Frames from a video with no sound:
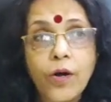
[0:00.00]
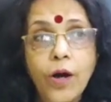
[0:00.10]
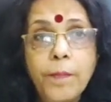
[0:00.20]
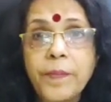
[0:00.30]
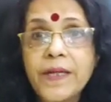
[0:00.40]

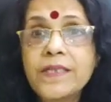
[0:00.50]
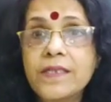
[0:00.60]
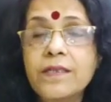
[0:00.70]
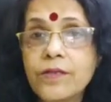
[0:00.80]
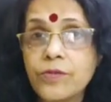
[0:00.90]
oppressed
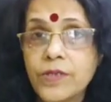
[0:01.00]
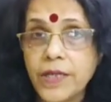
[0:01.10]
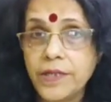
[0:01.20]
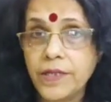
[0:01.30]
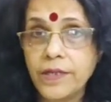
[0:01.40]
in
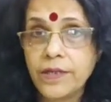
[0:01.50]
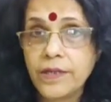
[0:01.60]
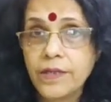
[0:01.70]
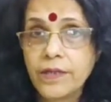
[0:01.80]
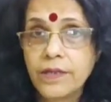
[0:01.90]
society.
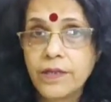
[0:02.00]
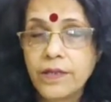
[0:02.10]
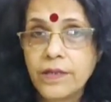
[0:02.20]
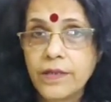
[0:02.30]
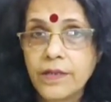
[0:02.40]

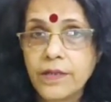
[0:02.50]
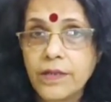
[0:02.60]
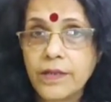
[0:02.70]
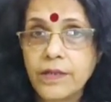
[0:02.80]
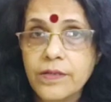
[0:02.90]

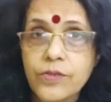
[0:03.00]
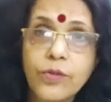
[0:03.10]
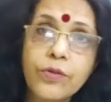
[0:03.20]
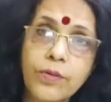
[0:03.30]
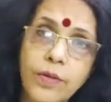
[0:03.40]

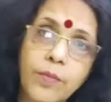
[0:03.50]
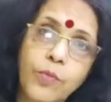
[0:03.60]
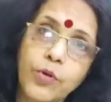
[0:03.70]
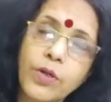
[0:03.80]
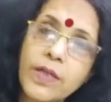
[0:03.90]
So
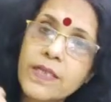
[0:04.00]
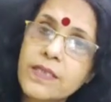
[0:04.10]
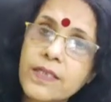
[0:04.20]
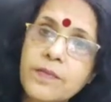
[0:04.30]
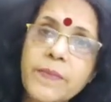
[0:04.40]
more or
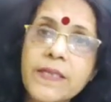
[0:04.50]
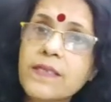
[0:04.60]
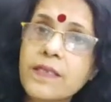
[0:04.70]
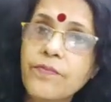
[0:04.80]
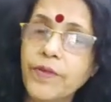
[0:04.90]
less it
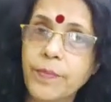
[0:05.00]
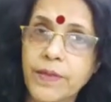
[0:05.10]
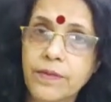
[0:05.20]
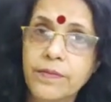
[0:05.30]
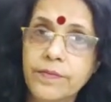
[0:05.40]
means the
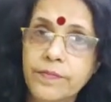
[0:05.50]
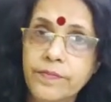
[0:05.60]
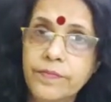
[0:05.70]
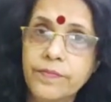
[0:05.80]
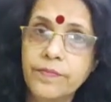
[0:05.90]
women,
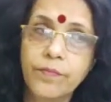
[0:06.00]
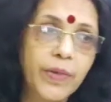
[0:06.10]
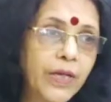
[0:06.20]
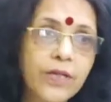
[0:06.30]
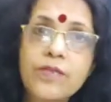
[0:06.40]

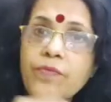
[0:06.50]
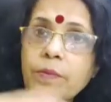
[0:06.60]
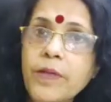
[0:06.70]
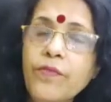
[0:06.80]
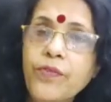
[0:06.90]
because
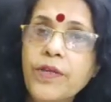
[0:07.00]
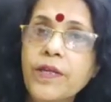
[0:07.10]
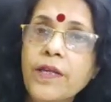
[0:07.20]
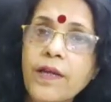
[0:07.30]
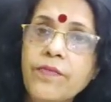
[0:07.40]
women fit
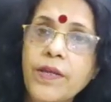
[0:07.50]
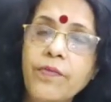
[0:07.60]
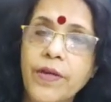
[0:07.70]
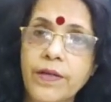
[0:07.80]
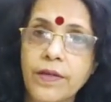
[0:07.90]
in
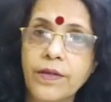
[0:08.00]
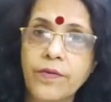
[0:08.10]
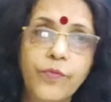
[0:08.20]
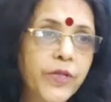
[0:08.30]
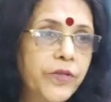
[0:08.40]
everywhere,
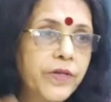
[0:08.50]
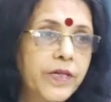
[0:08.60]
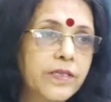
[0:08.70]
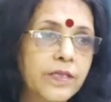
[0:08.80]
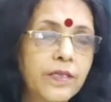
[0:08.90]
whether
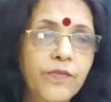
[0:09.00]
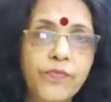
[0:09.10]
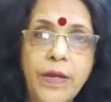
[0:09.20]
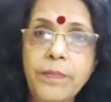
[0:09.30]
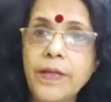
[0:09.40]
it is in the
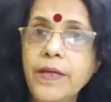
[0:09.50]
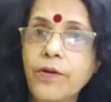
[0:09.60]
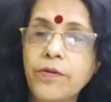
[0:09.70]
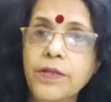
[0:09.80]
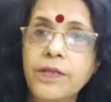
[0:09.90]
family
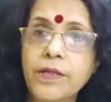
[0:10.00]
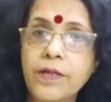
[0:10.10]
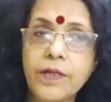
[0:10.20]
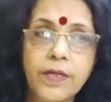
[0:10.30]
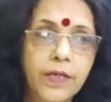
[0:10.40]
or in
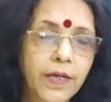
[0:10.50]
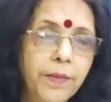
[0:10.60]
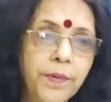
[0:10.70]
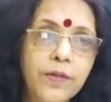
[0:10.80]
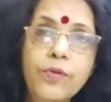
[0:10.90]
the
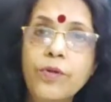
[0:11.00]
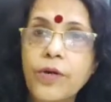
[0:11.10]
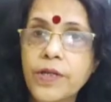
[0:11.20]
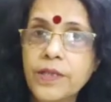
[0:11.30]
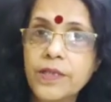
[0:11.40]
neighborhood
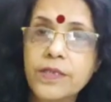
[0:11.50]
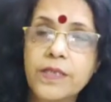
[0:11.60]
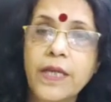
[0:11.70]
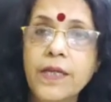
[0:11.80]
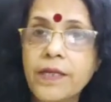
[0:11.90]
or in the
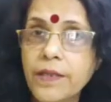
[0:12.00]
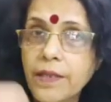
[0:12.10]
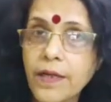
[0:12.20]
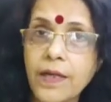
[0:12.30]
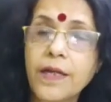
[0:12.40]
state, in
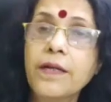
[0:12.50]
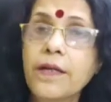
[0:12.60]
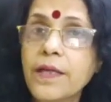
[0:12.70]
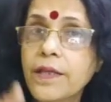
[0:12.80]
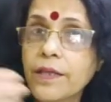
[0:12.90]
the
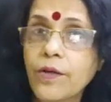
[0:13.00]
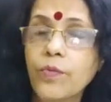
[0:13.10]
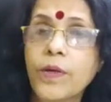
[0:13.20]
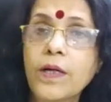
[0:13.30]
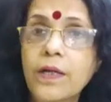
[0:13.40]
country, in the
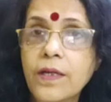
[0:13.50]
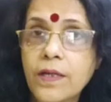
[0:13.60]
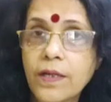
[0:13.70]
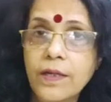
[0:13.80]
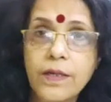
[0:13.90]
world,
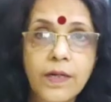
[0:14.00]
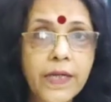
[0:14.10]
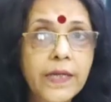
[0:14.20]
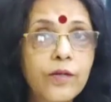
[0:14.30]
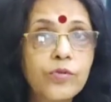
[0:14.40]

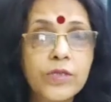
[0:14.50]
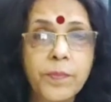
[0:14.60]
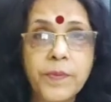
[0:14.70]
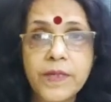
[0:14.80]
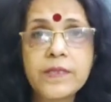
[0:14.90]
trying to
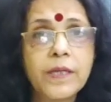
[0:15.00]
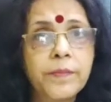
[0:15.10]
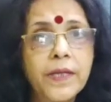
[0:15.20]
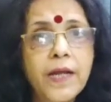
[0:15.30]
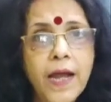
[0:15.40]
suppress
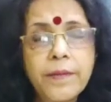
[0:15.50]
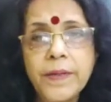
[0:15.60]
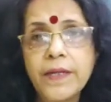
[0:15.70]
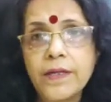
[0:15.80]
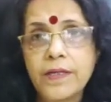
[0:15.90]
them. There had
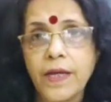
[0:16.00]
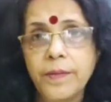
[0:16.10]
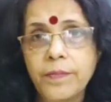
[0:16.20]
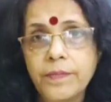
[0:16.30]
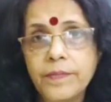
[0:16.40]
been a time.